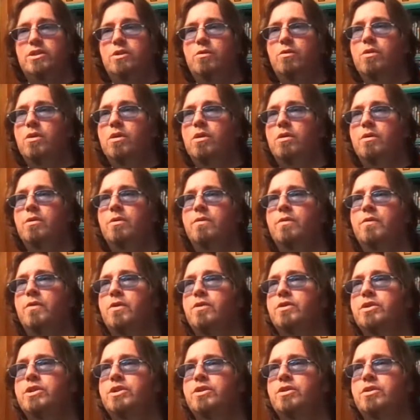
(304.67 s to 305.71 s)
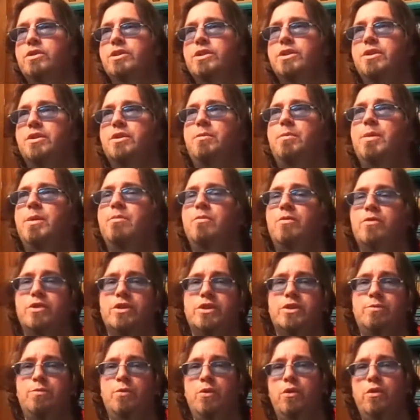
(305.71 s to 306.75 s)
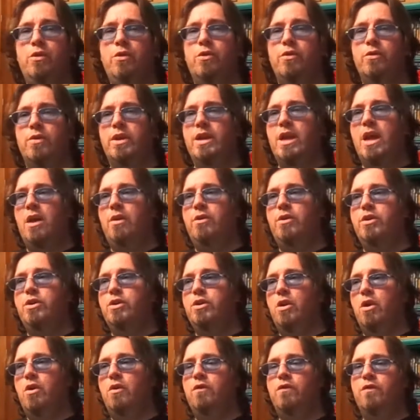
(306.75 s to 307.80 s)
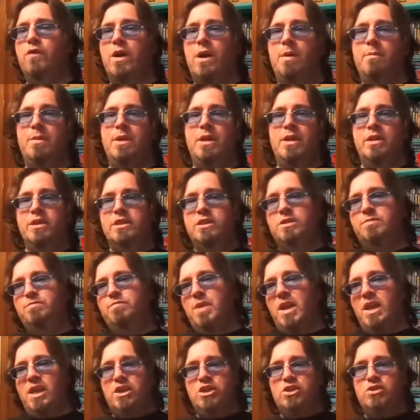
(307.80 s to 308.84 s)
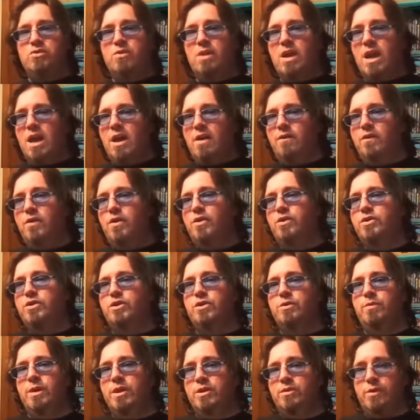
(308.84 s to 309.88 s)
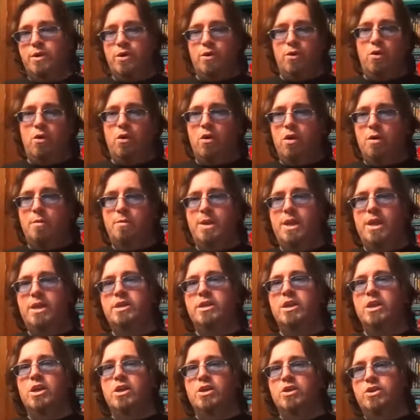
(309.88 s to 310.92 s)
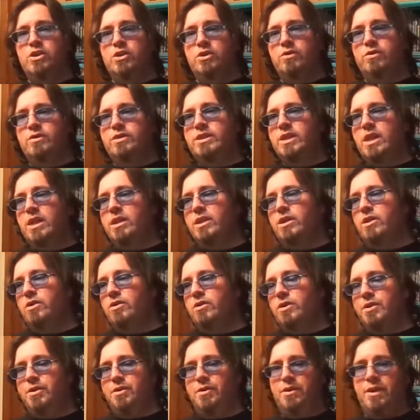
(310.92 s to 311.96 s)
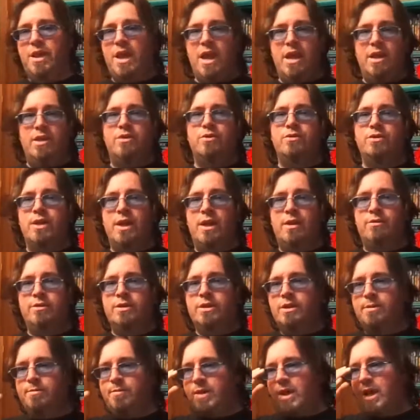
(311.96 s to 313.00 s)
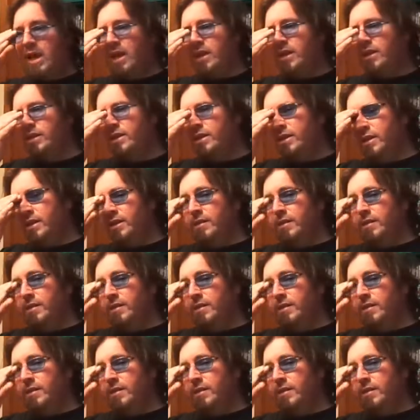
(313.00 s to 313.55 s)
newer version looks a little bit more smoother in how you go from space travel to entering orbit to sending your little lander down to the planet.